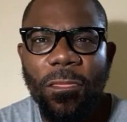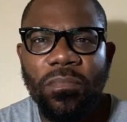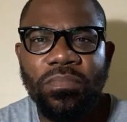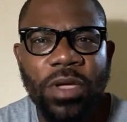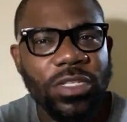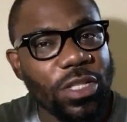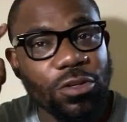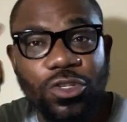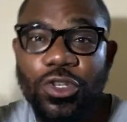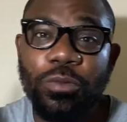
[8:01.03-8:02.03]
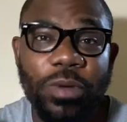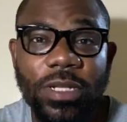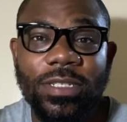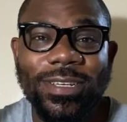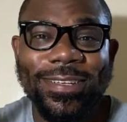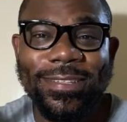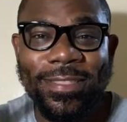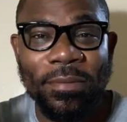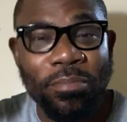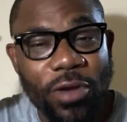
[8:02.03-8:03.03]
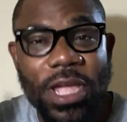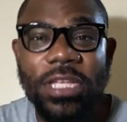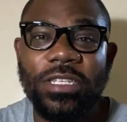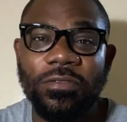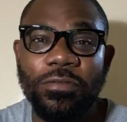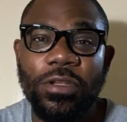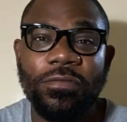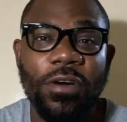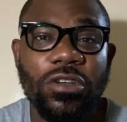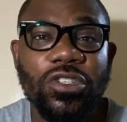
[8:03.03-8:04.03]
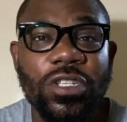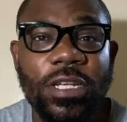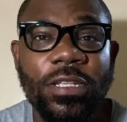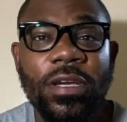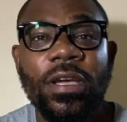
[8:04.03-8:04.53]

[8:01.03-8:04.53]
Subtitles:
because they're not stupid, their brains are fully functioning.